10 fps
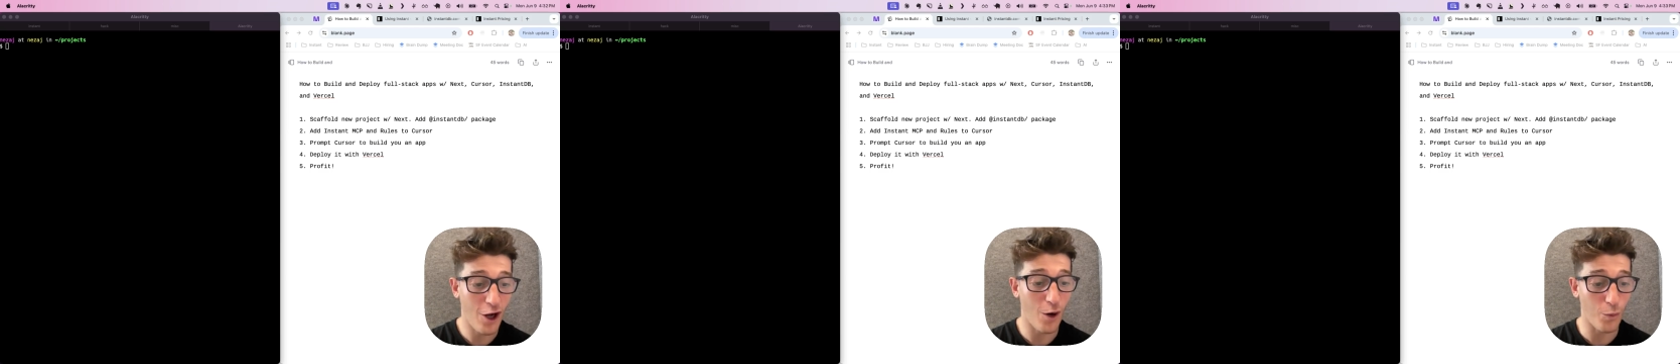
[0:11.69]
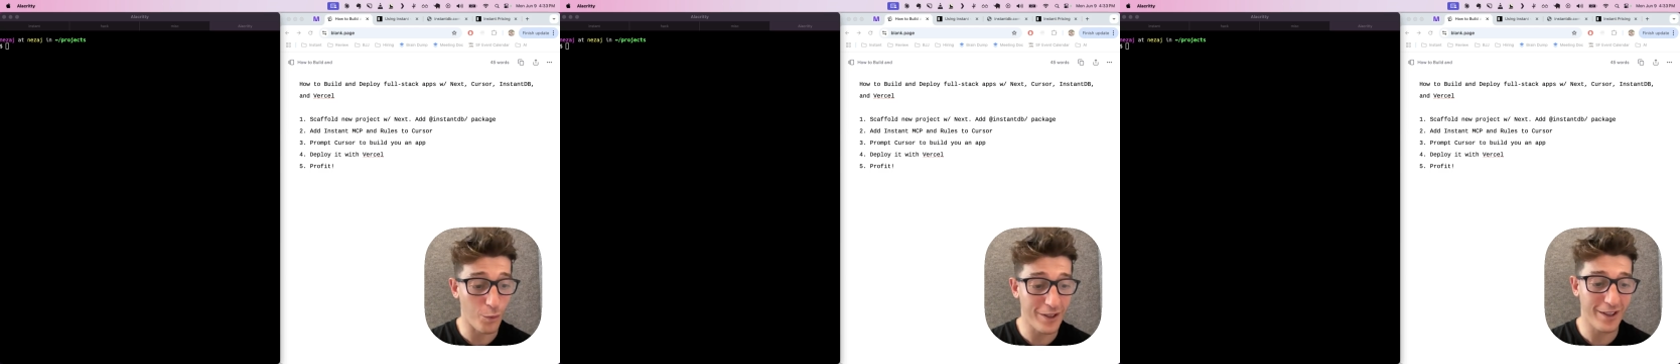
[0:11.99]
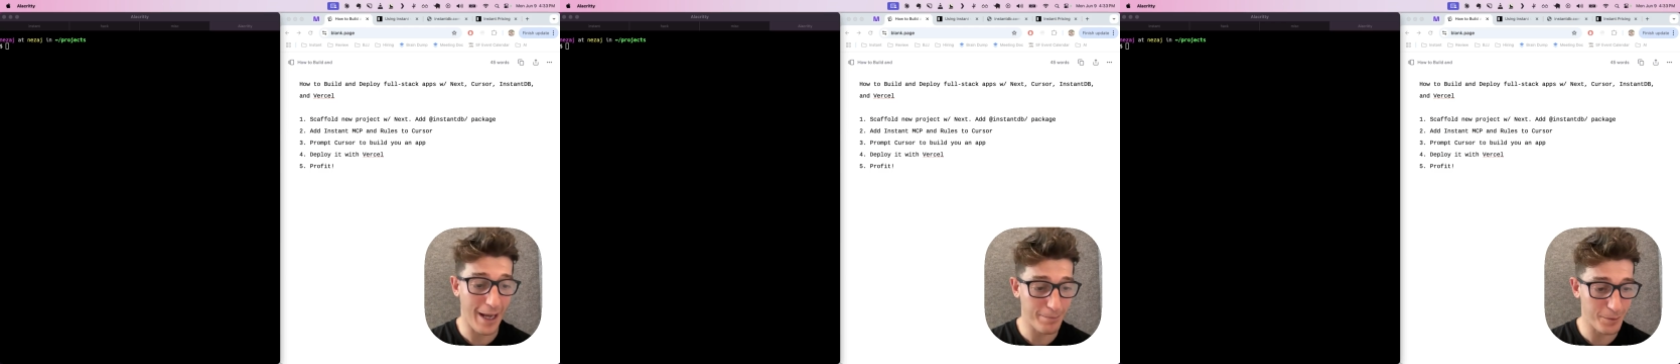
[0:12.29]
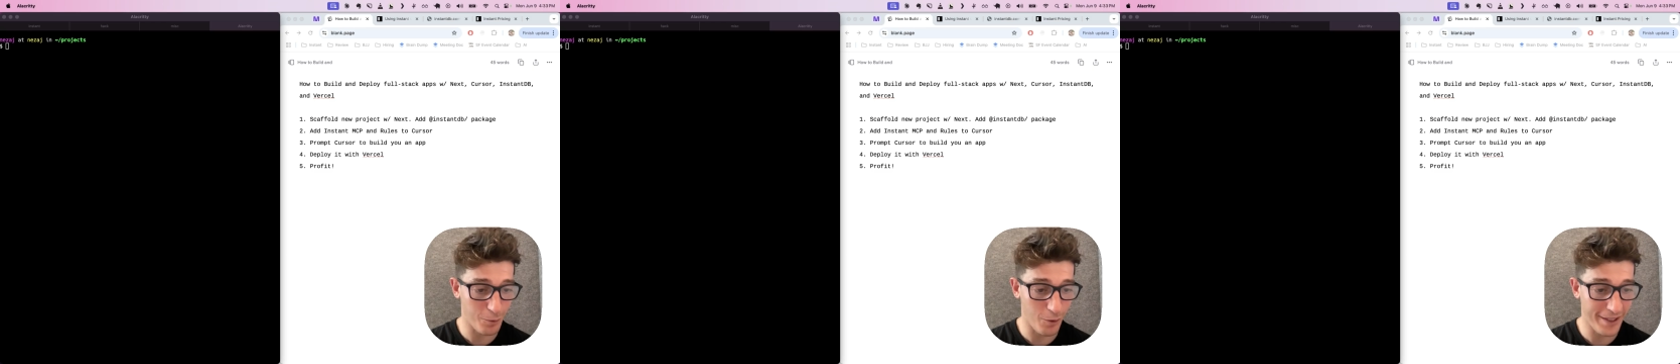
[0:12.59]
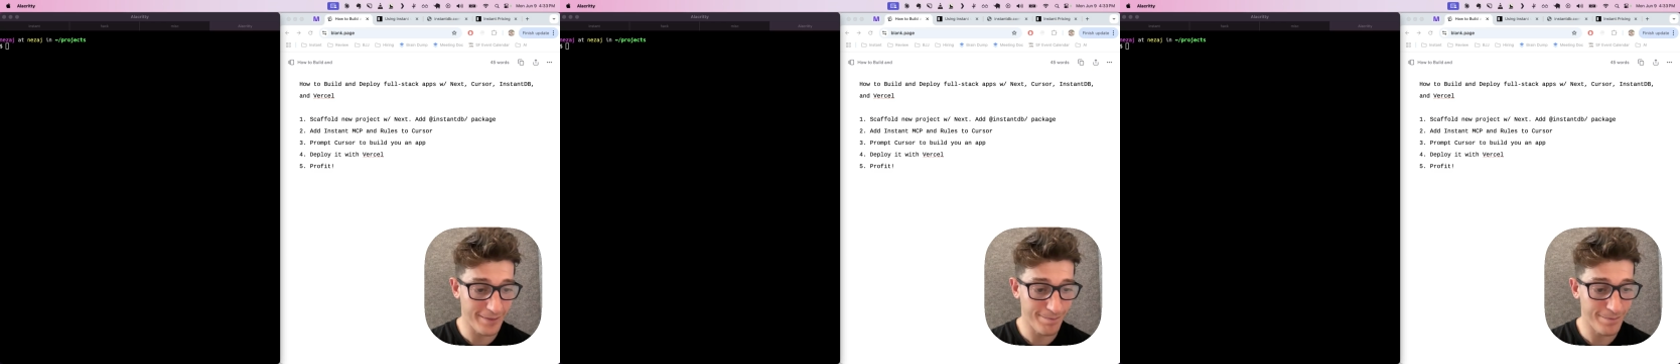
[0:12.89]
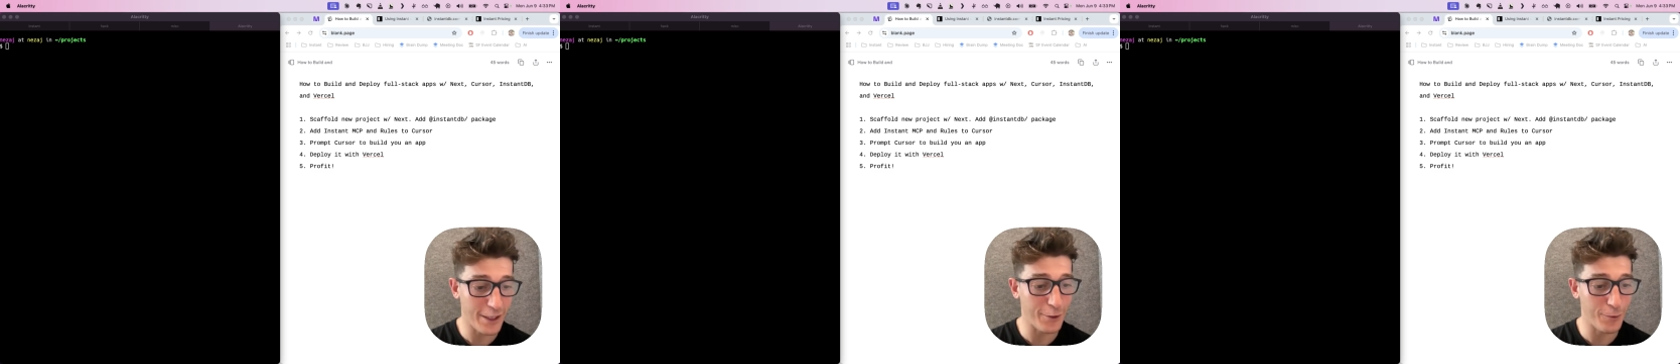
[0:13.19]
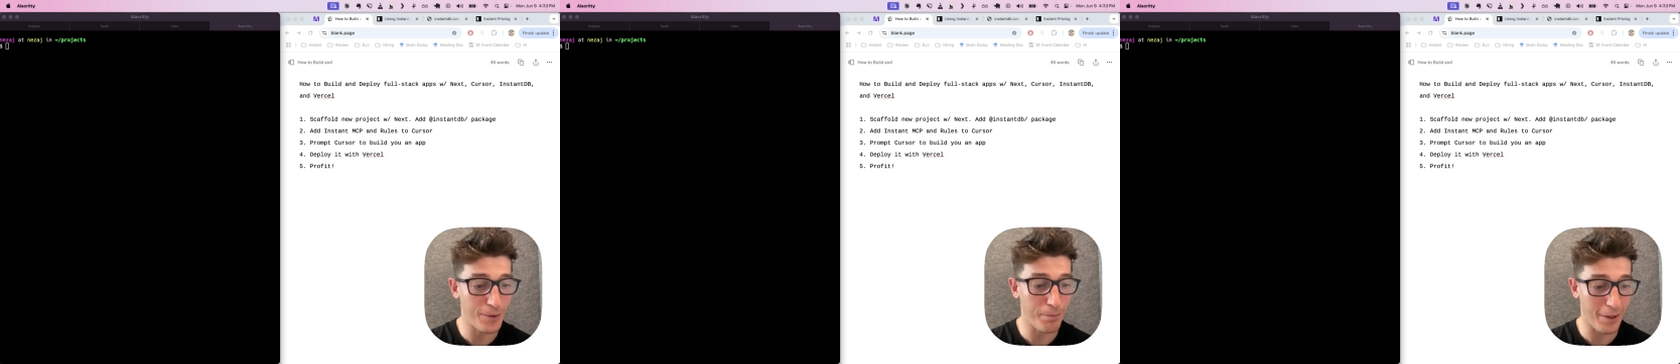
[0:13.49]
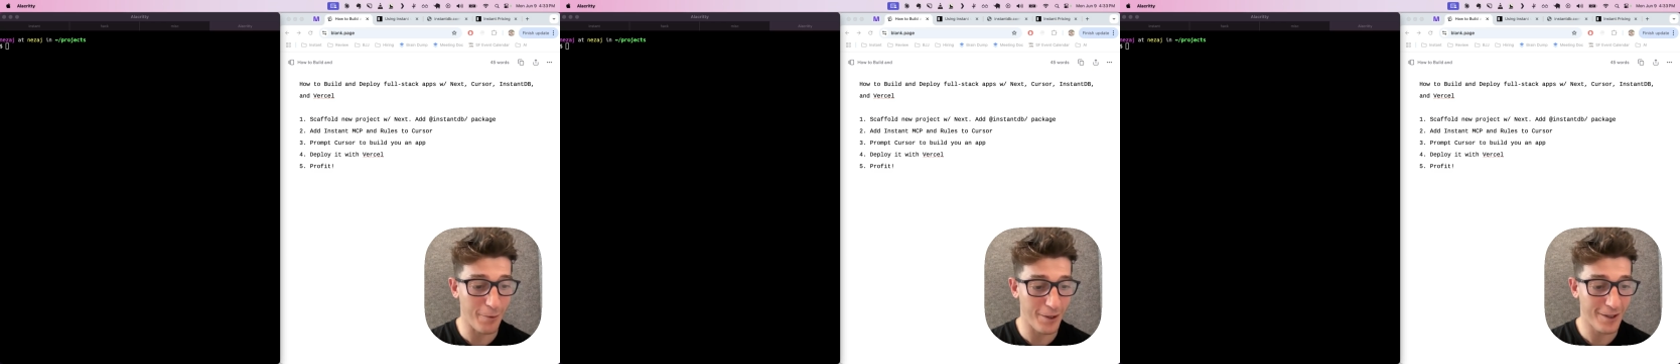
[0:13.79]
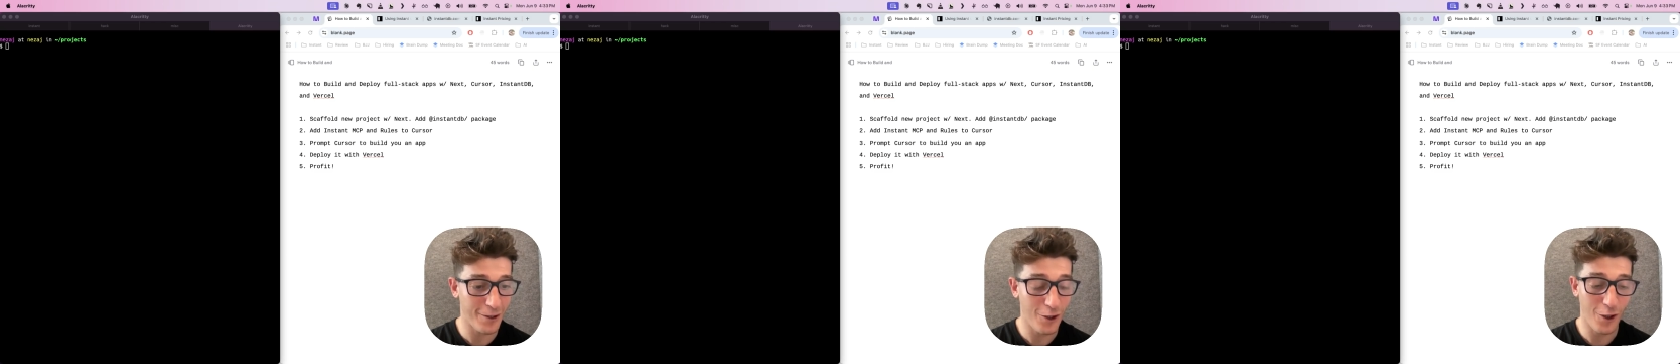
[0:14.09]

a real app deployed that you can play with